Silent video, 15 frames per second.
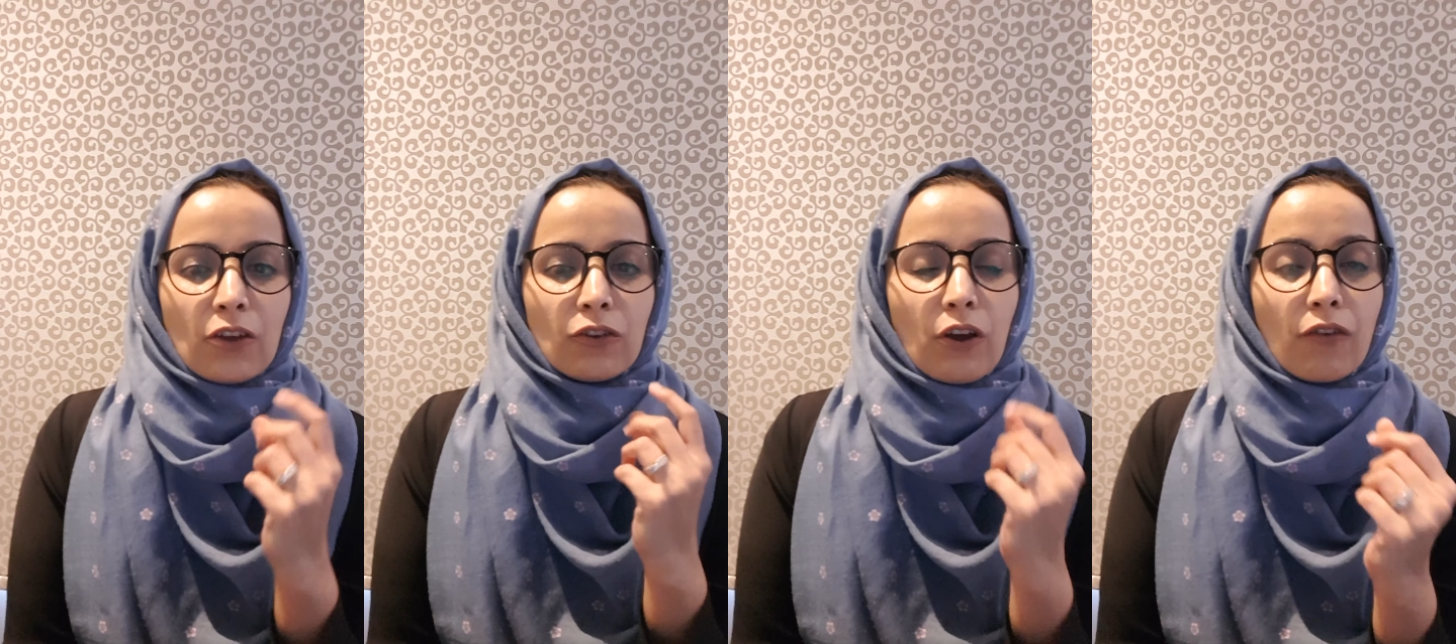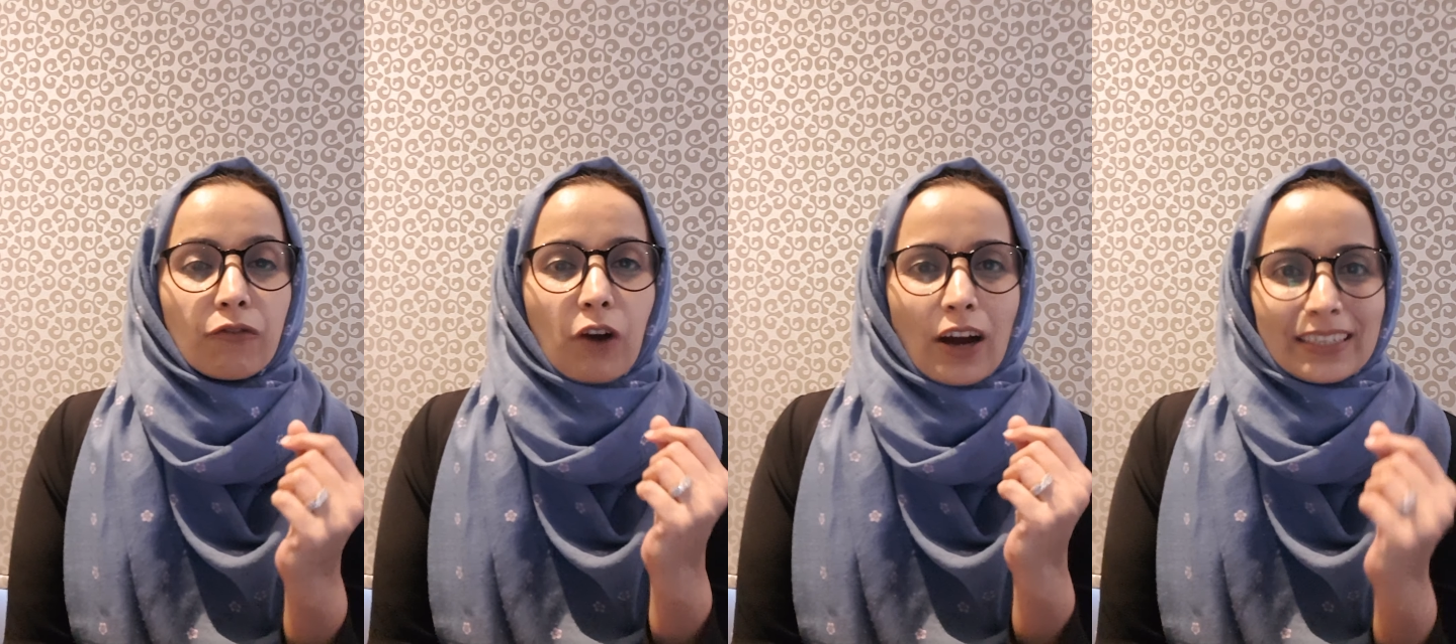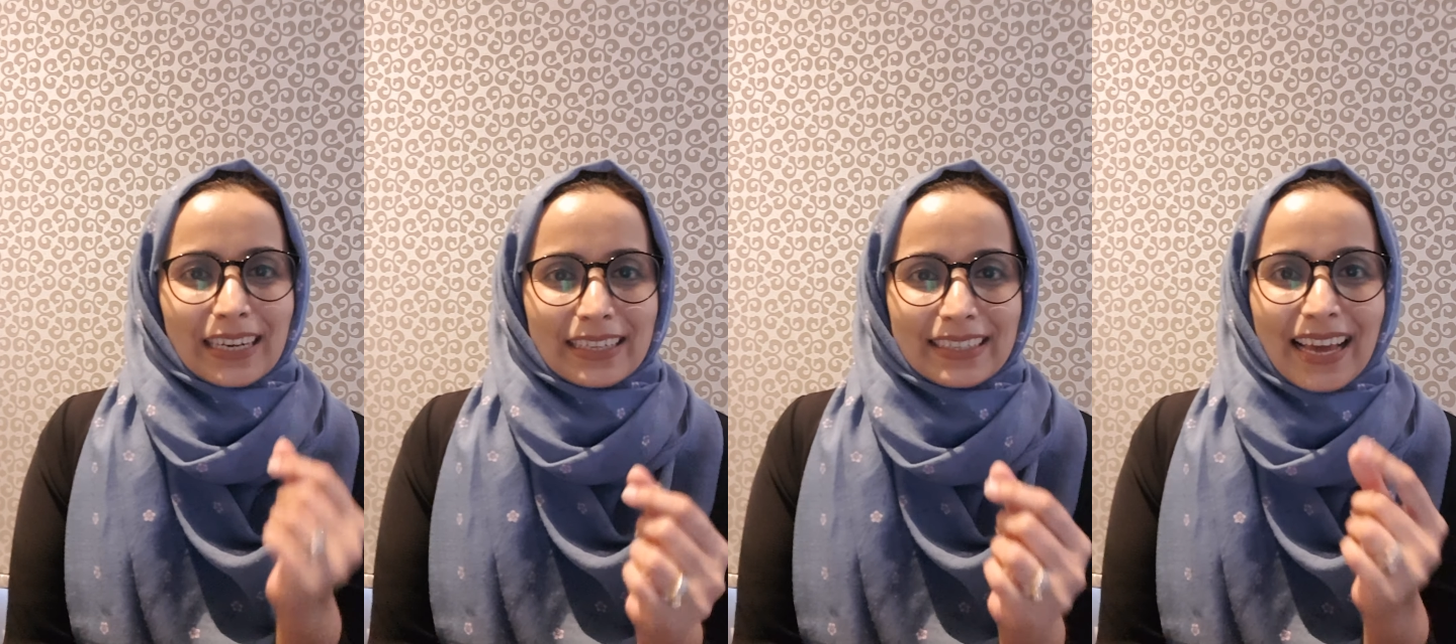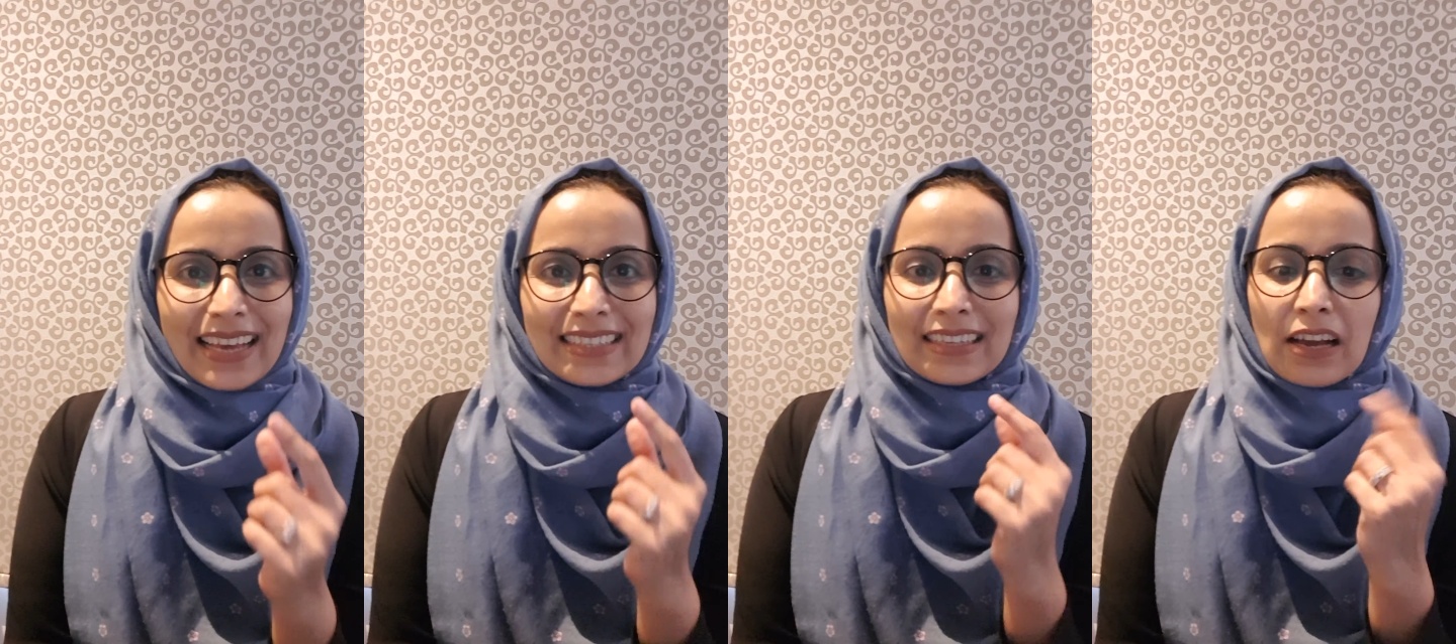You have got a
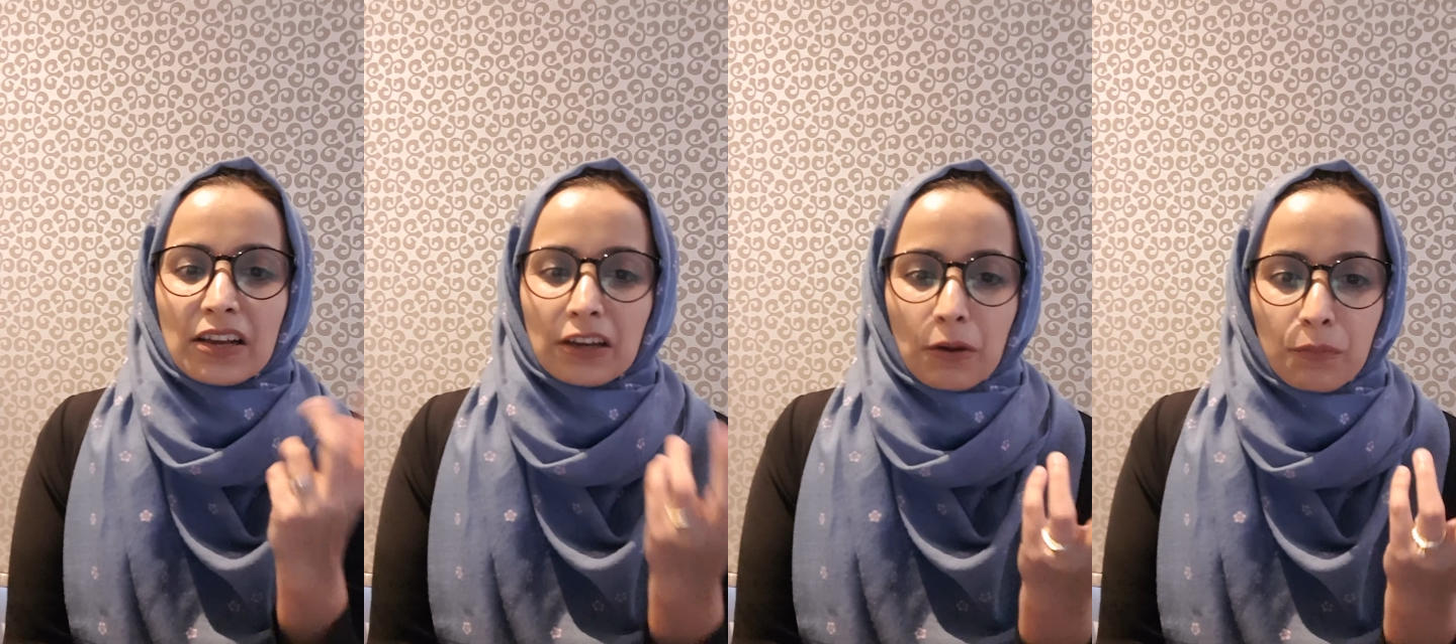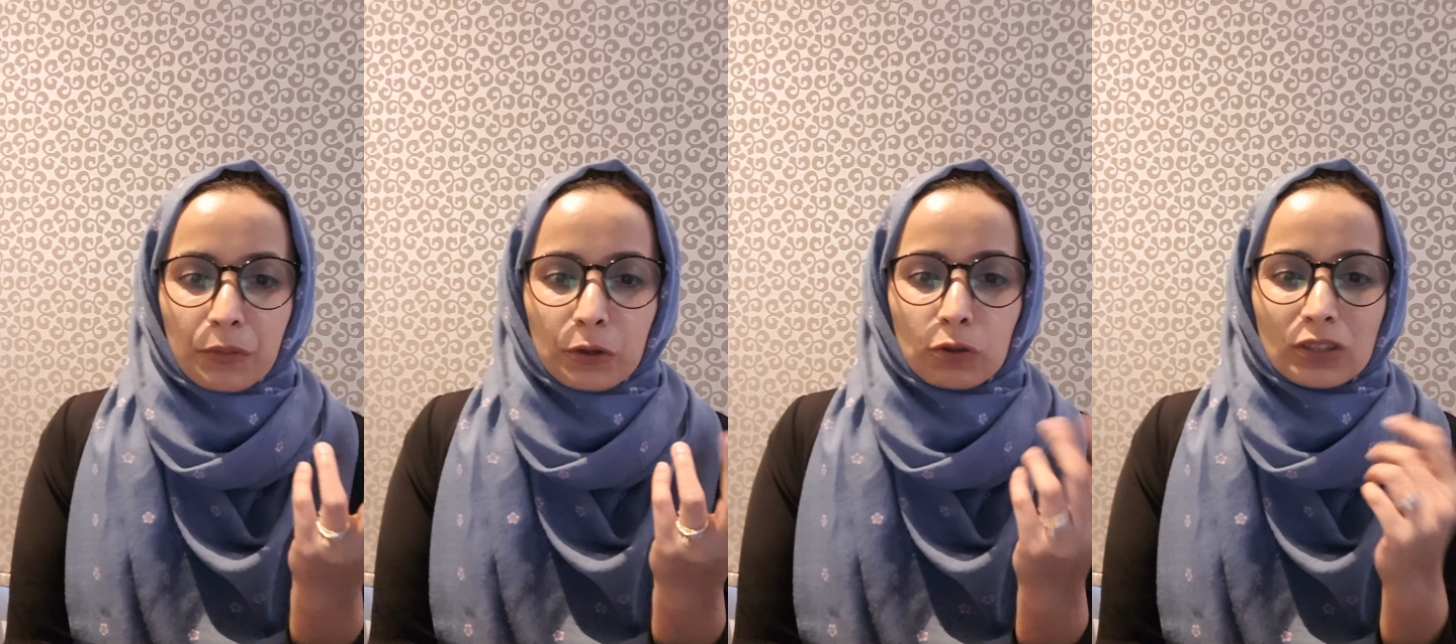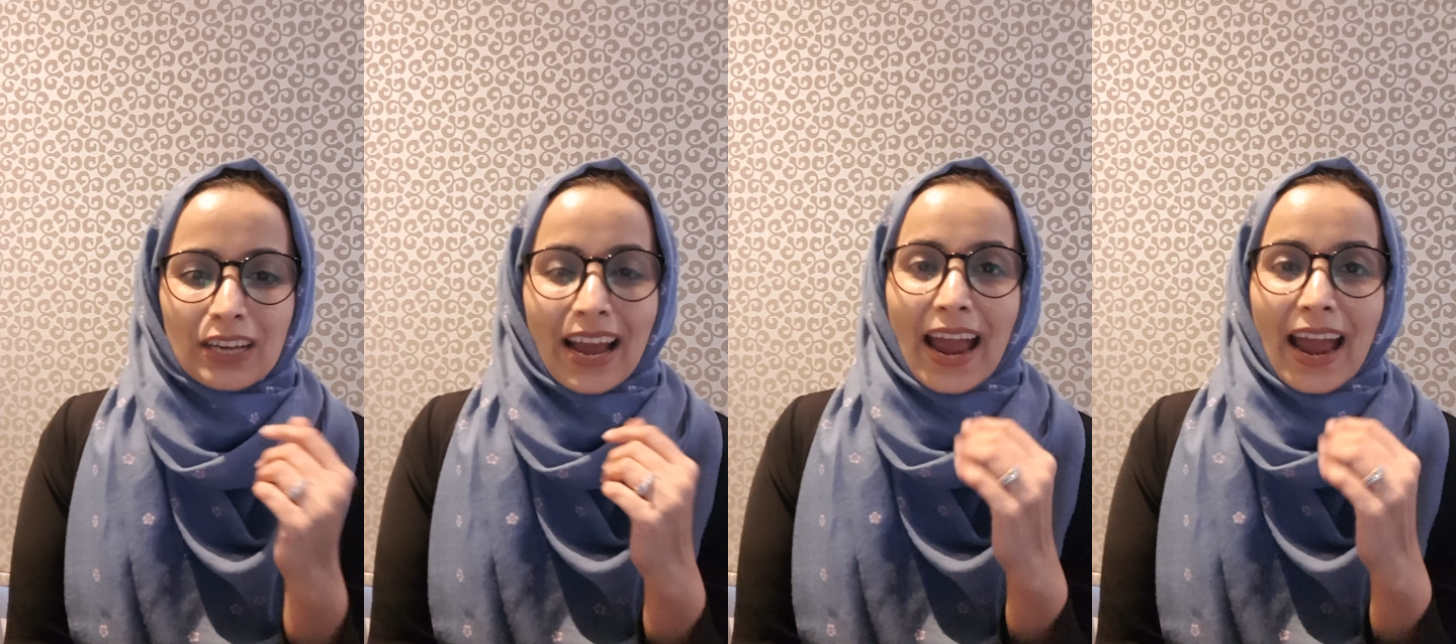desk, computer,